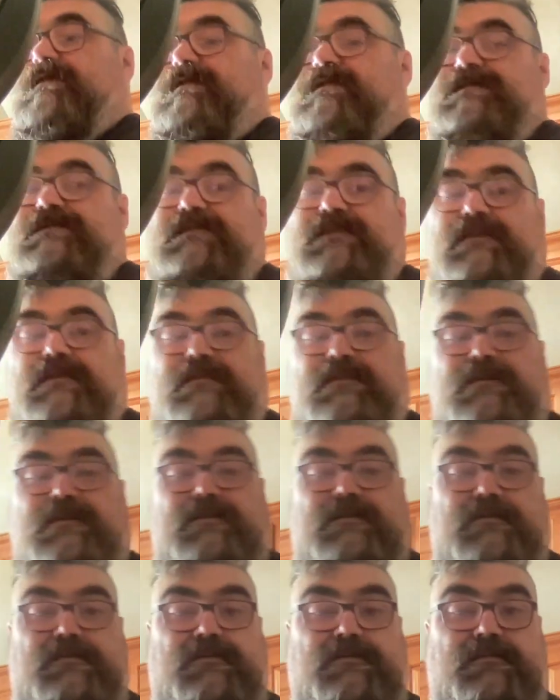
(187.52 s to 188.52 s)
can see
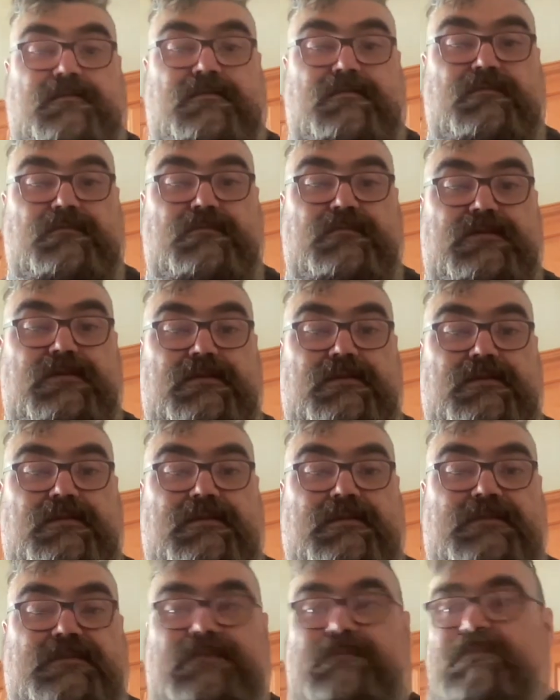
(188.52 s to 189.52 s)
that, but
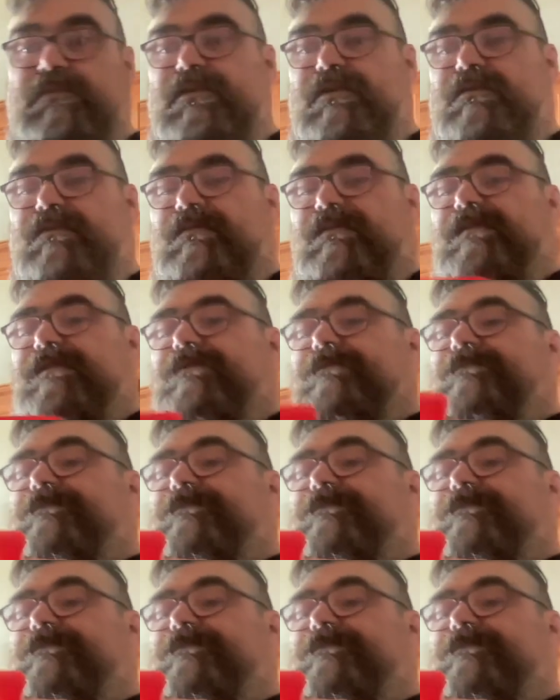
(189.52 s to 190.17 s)
that's some garlic.